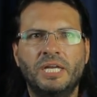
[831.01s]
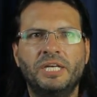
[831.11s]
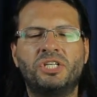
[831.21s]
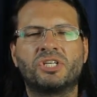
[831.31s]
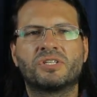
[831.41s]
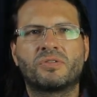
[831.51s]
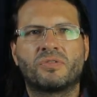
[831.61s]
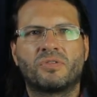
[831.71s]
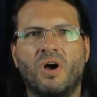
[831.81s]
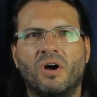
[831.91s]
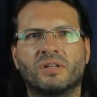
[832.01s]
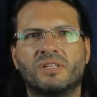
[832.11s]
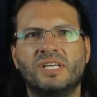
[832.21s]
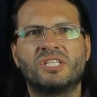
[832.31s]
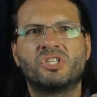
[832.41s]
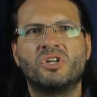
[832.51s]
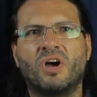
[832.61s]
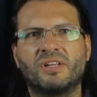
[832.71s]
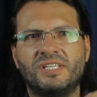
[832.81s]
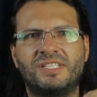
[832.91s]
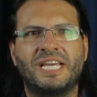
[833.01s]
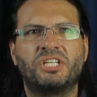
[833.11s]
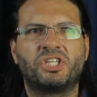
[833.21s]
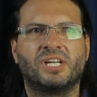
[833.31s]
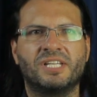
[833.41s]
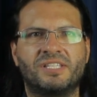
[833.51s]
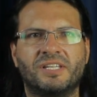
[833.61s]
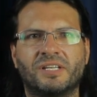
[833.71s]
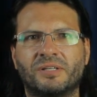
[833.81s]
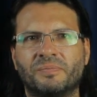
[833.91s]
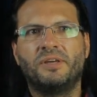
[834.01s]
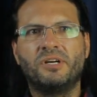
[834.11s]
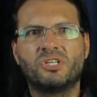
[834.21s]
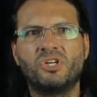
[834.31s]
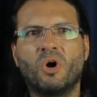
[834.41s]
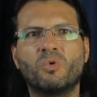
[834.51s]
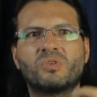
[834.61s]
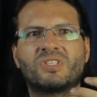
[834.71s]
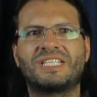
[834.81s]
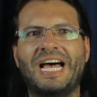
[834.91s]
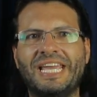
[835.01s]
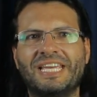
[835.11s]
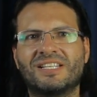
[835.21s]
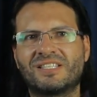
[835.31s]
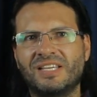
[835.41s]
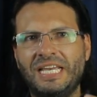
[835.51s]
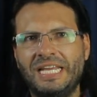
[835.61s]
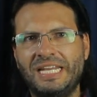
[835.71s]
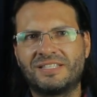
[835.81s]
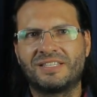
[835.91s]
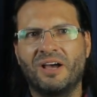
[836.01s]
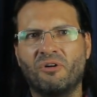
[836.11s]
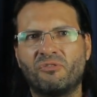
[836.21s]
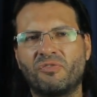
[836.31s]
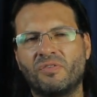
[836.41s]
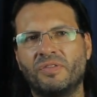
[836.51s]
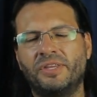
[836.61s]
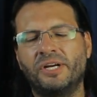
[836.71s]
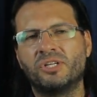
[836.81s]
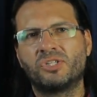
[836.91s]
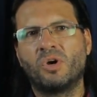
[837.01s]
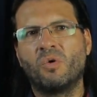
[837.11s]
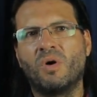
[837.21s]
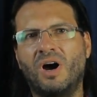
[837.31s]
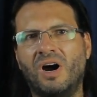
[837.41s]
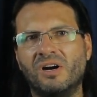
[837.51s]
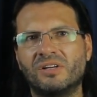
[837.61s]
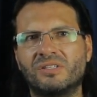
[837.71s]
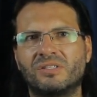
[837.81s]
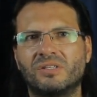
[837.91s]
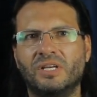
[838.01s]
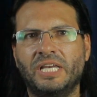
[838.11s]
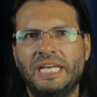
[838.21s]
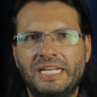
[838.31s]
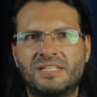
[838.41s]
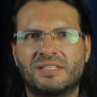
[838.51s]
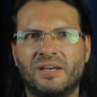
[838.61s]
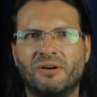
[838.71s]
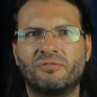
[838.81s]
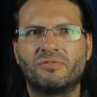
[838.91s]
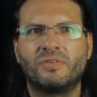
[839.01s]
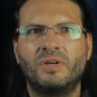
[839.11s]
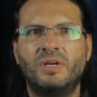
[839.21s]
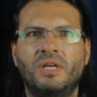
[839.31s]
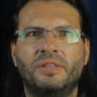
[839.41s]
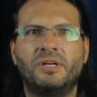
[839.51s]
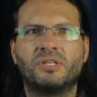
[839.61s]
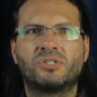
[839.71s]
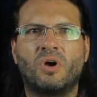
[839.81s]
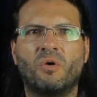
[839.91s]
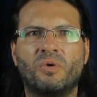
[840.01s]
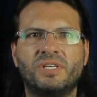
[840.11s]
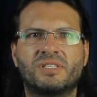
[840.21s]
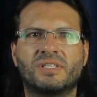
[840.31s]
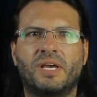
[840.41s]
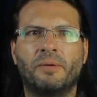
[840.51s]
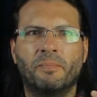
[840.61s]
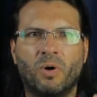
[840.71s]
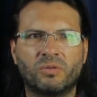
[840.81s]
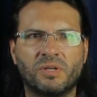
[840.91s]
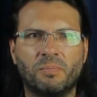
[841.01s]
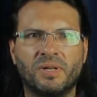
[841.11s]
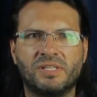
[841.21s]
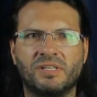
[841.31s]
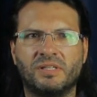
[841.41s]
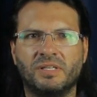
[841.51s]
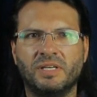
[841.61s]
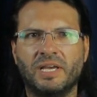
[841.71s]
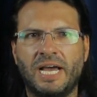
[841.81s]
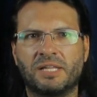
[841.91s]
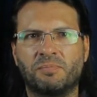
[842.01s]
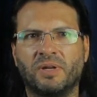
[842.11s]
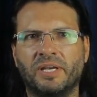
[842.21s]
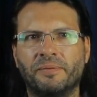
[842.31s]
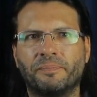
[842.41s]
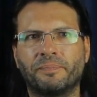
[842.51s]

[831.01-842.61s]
Nietzsche's thought is not essentialistic. There is no science in itself, there is no art in itself. There is always a multiplicity at play.